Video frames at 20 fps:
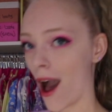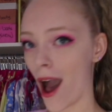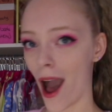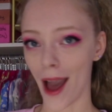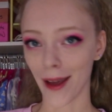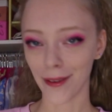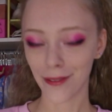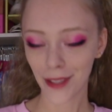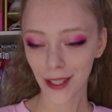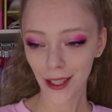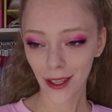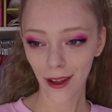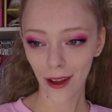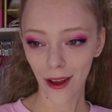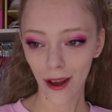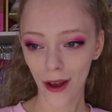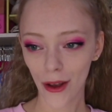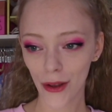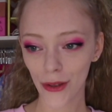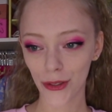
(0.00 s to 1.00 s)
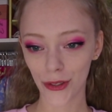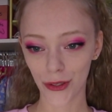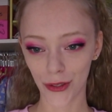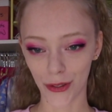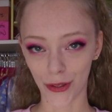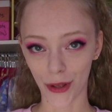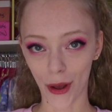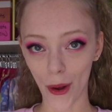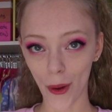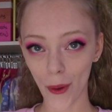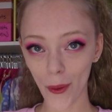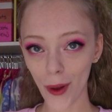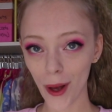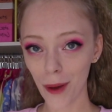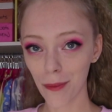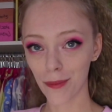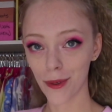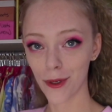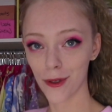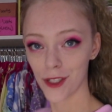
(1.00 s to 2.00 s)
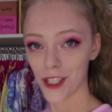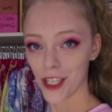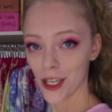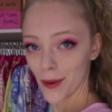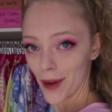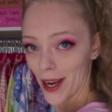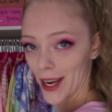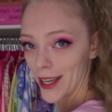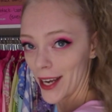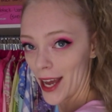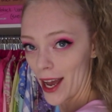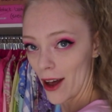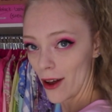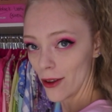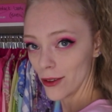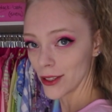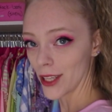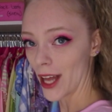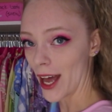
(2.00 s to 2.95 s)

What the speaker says: I feel so bougie right now.